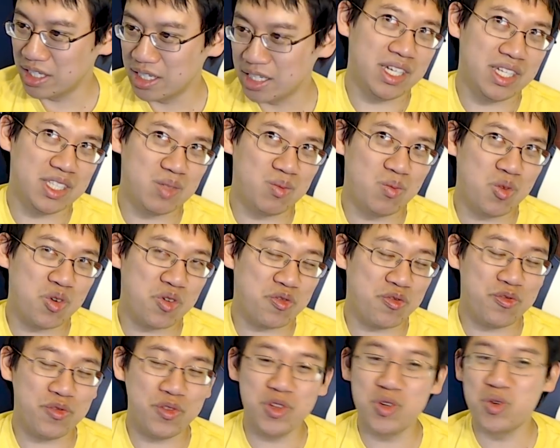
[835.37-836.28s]
it's more
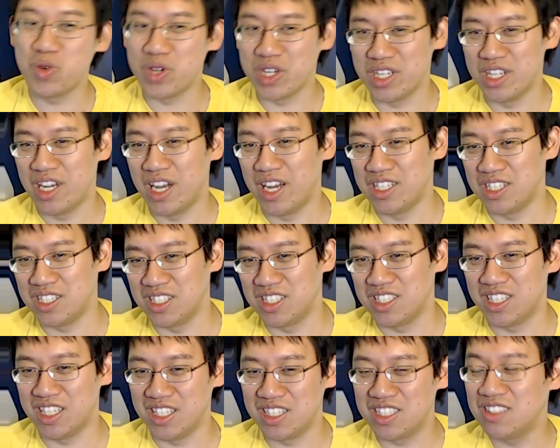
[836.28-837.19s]
fluid, I should
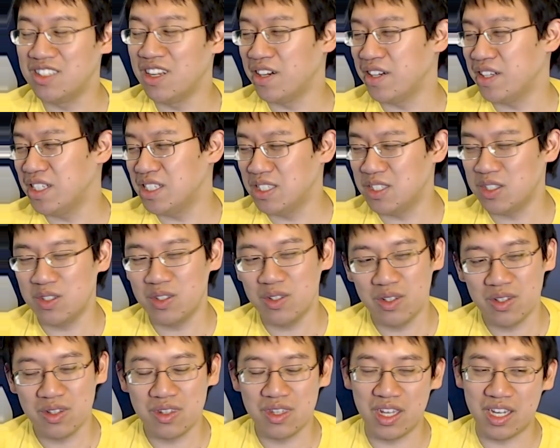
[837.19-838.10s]
say. It's not easier
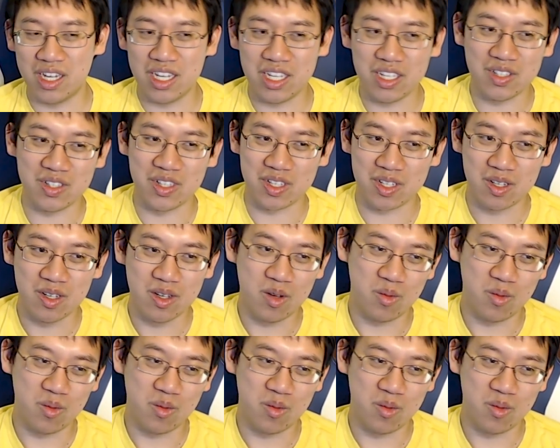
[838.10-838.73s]
than healing.